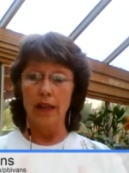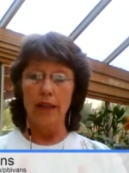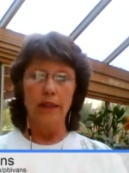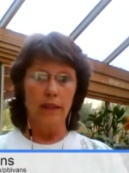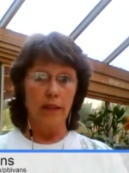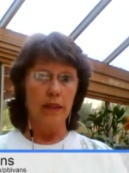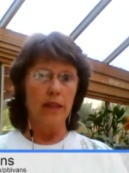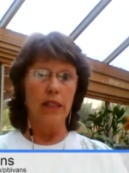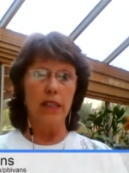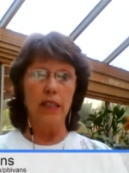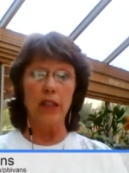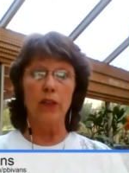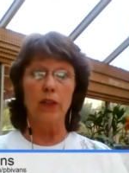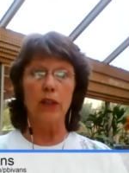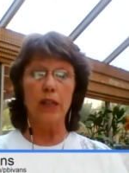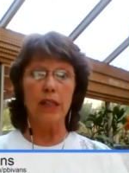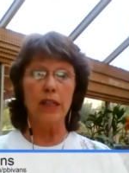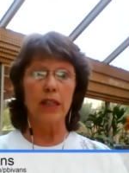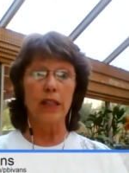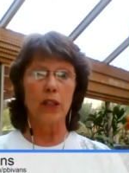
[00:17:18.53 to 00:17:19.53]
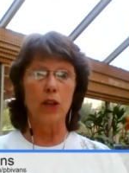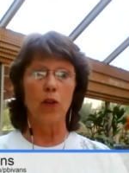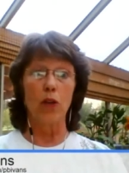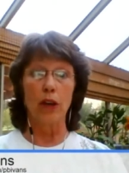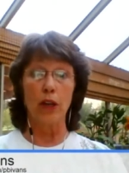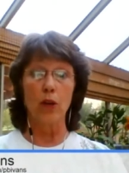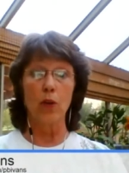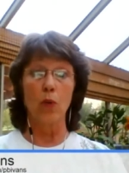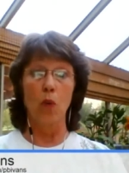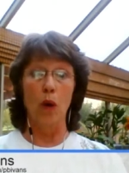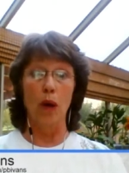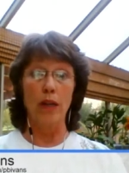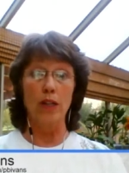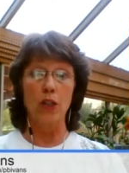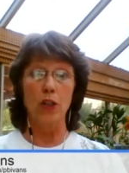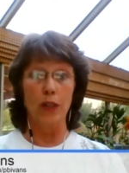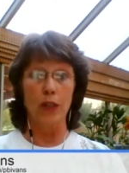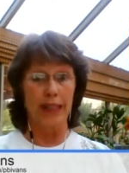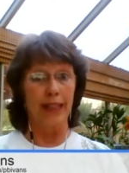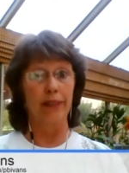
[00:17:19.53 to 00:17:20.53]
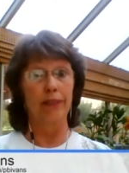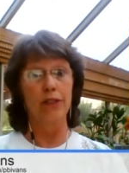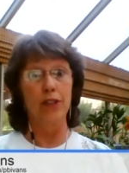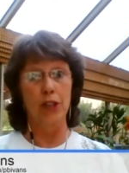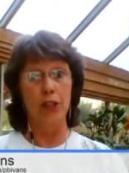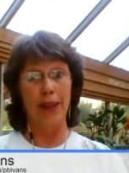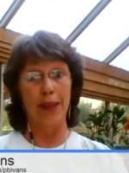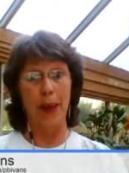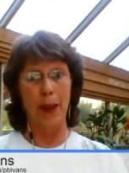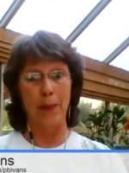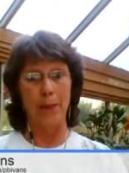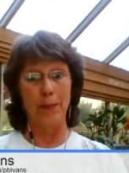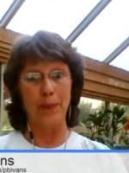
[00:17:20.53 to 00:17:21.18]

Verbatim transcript: seriously going to want to give to them.